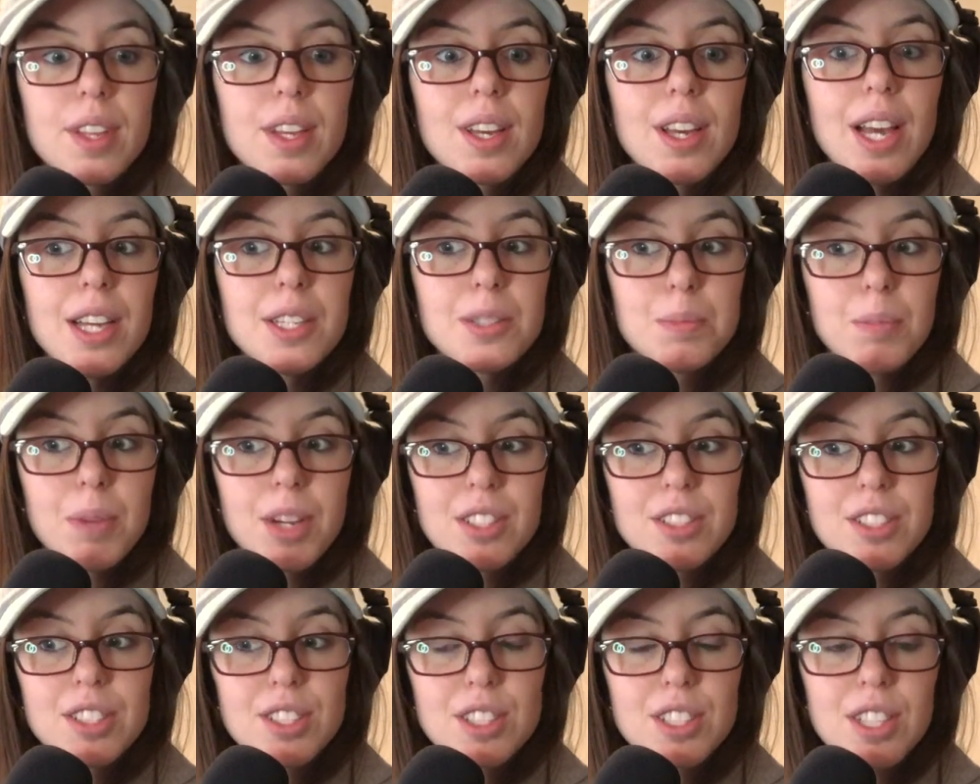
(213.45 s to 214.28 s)
as
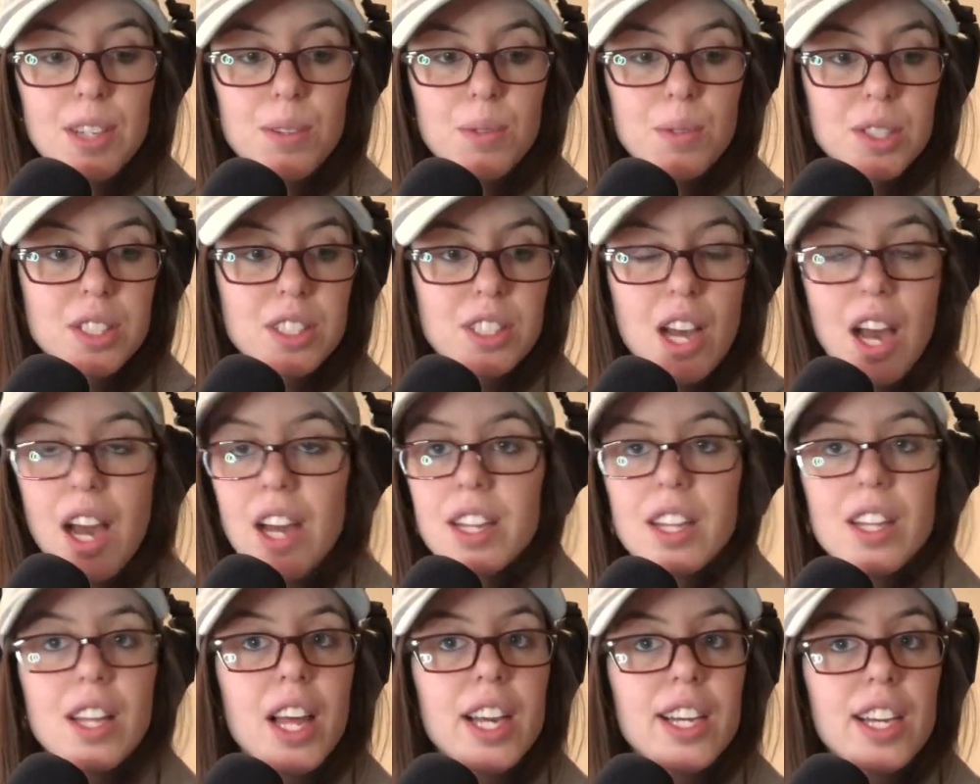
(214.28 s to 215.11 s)
much as it was
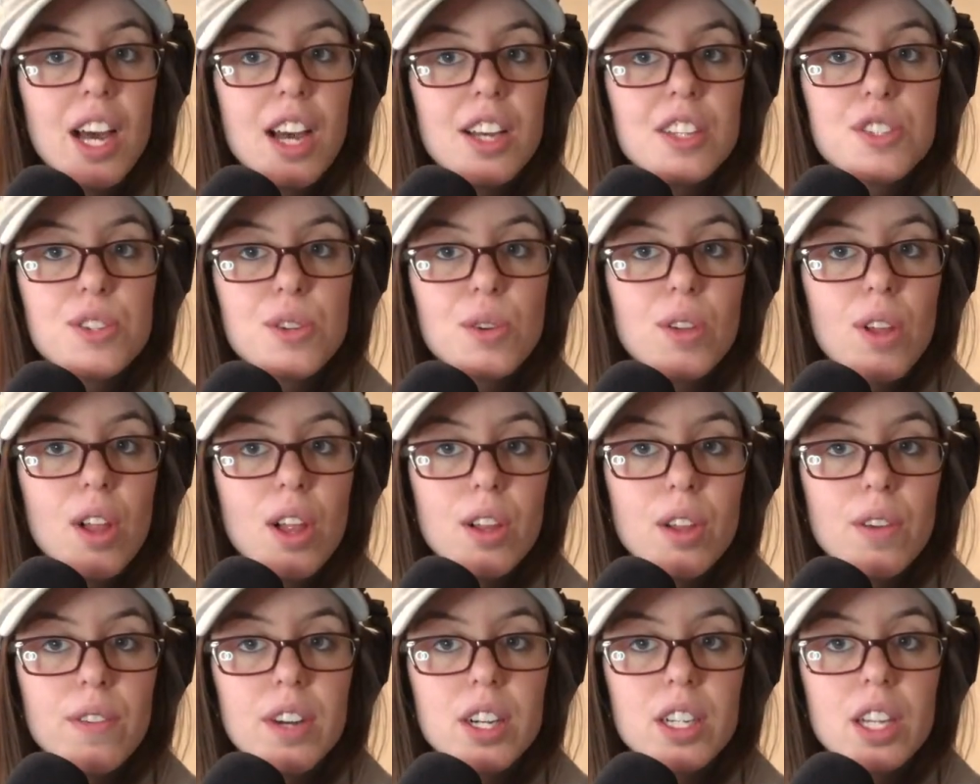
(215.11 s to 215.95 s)
kind of like high school
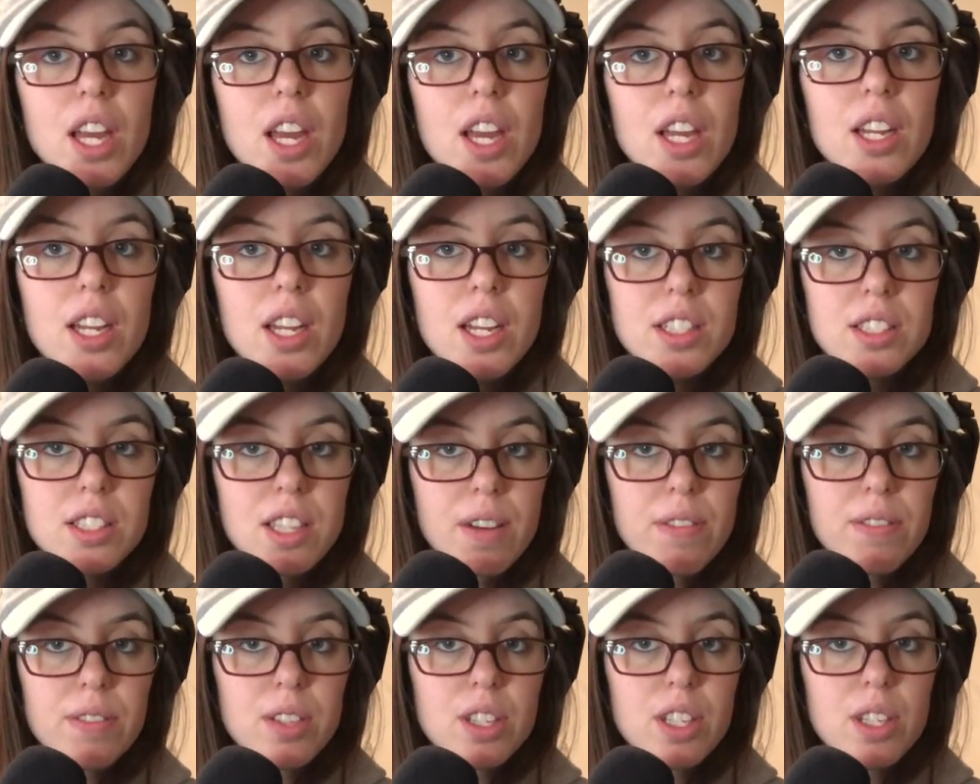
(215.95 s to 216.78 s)
all over again, it
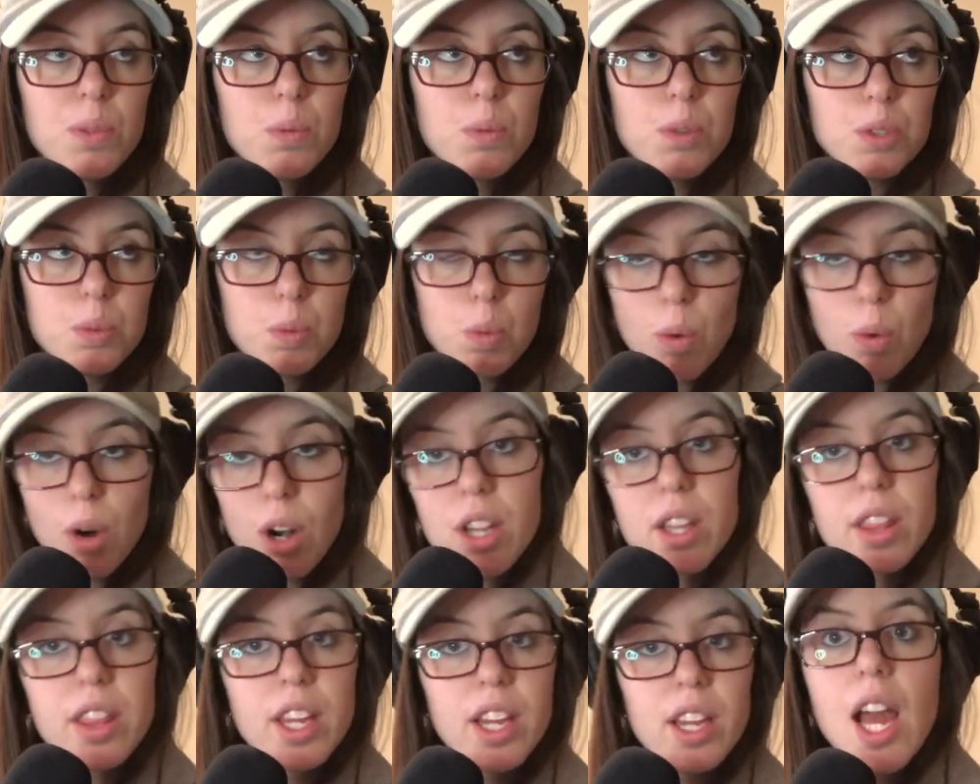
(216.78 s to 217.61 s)
definitely was
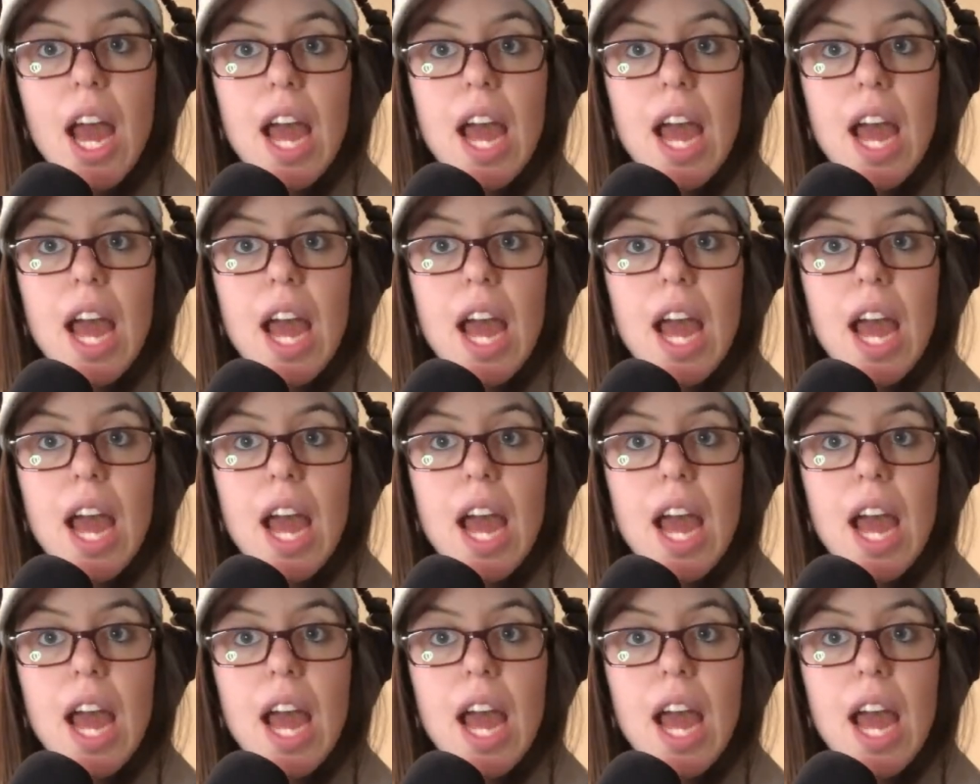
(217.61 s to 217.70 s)
worth it.